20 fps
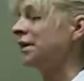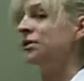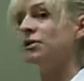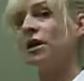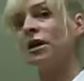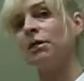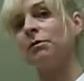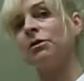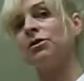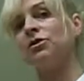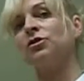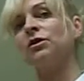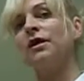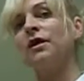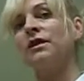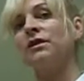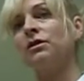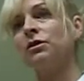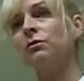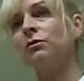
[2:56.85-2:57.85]
I talk about
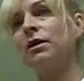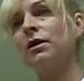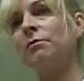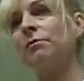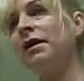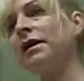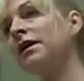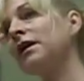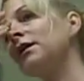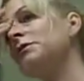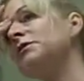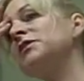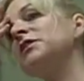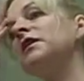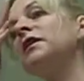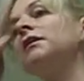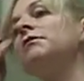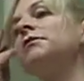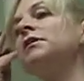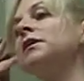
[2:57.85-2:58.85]
trending, so when a pet comes
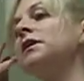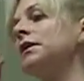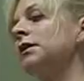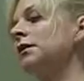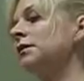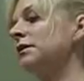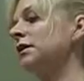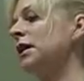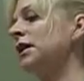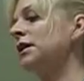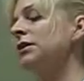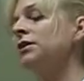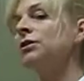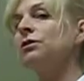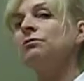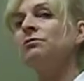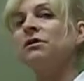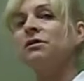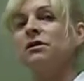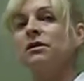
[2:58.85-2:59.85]
in every year, and I can do
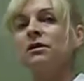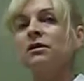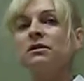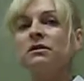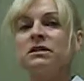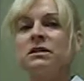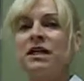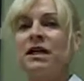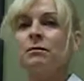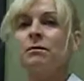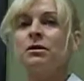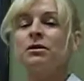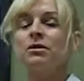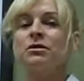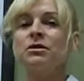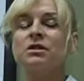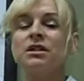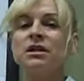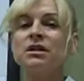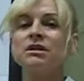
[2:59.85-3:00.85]
a physical exam, and
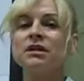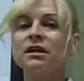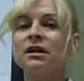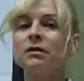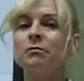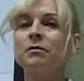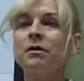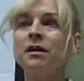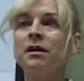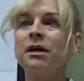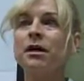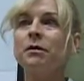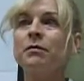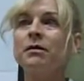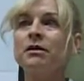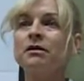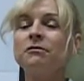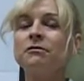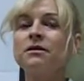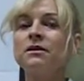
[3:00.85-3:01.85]
there's things I can pick up
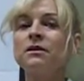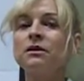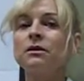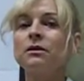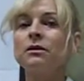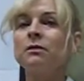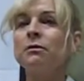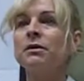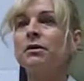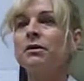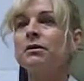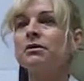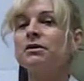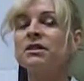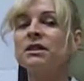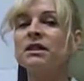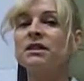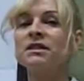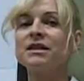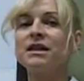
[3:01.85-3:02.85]
on a physical, but there's
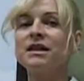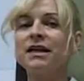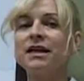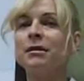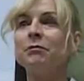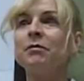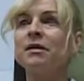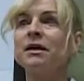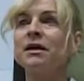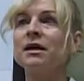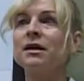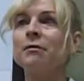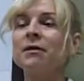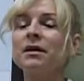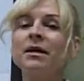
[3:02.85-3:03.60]
things I can't pick up.